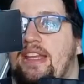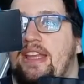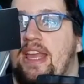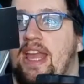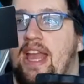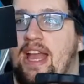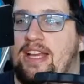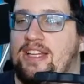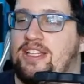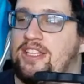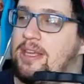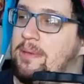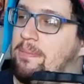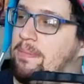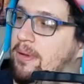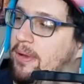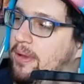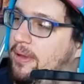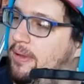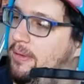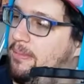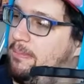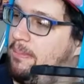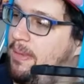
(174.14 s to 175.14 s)
he actually
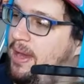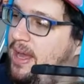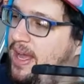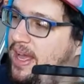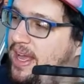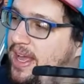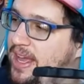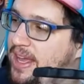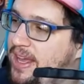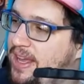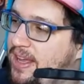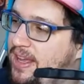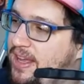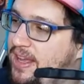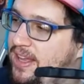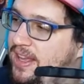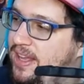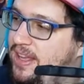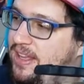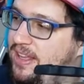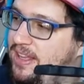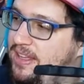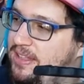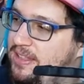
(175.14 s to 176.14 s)
put my
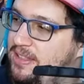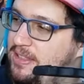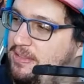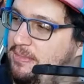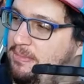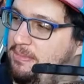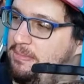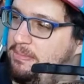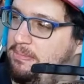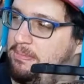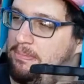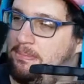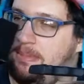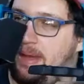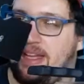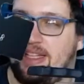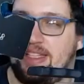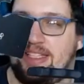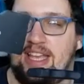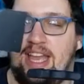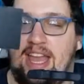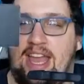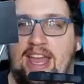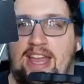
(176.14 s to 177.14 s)
uh, my
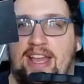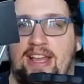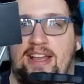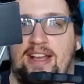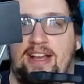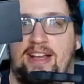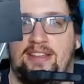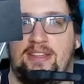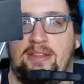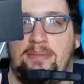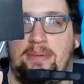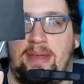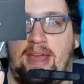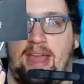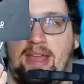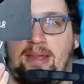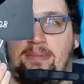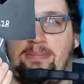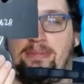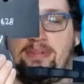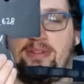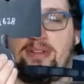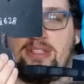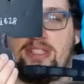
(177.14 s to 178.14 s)
tag on the
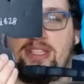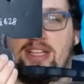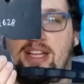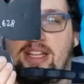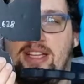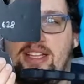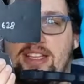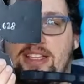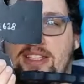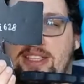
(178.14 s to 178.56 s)
back, Prince Ali